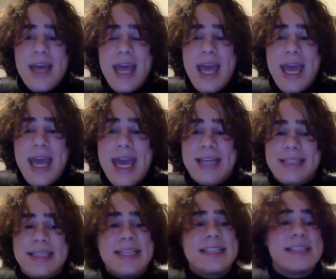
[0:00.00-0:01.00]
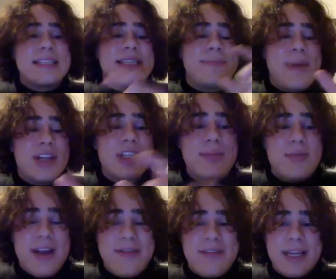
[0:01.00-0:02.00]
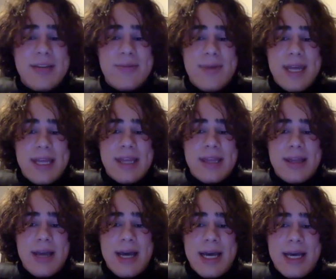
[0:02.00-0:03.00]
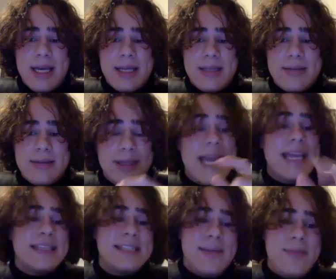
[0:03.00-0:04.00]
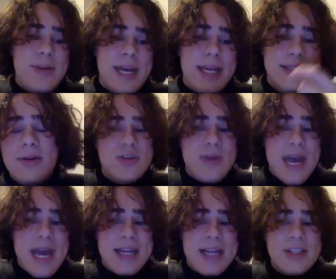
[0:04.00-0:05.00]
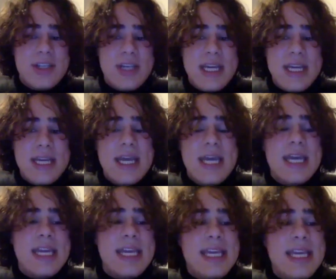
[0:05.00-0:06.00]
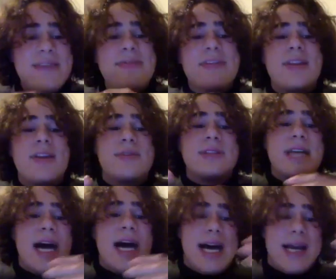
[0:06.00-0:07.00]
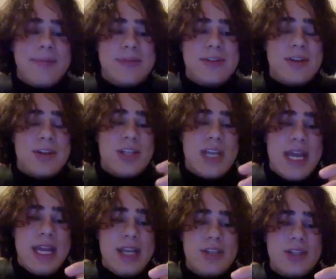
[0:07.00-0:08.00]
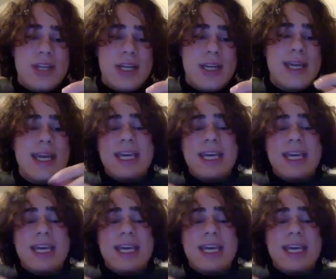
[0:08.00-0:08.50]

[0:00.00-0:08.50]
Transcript: And this is especially prevalent with legacy brands. They continue to implement the same strategy, even though times are